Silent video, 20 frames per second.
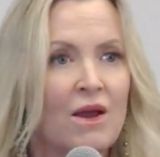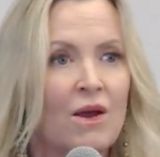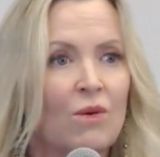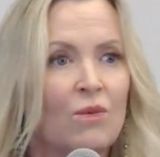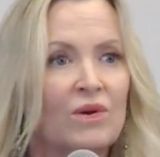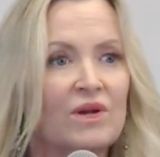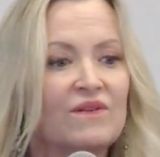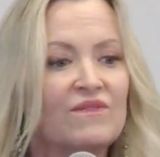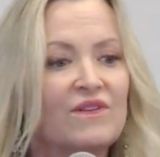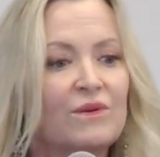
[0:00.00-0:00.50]

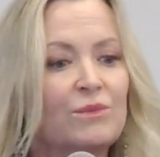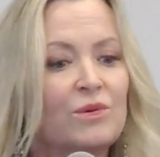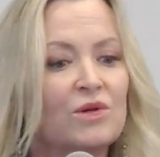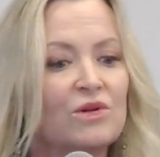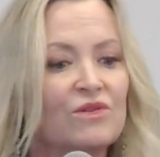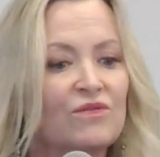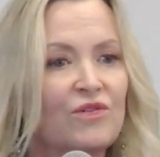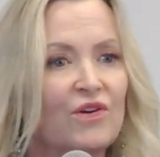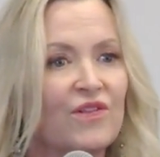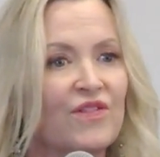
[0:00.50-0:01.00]
One of the
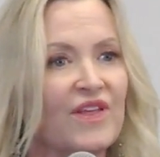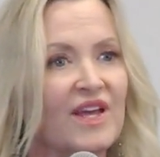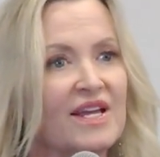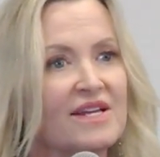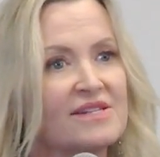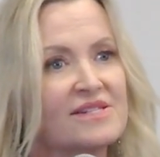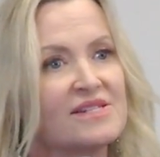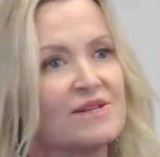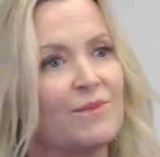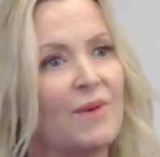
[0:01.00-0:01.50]
beautiful
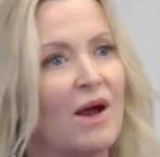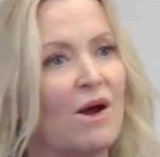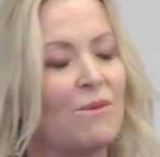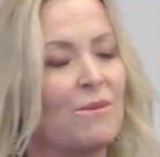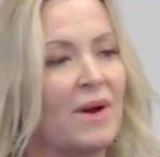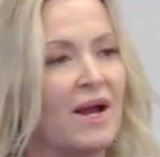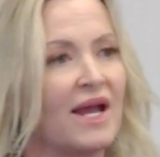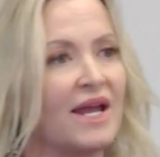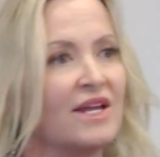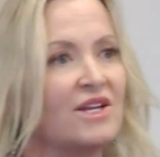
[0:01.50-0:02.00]
things about
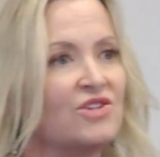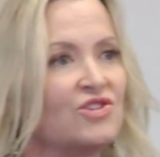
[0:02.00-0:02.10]
my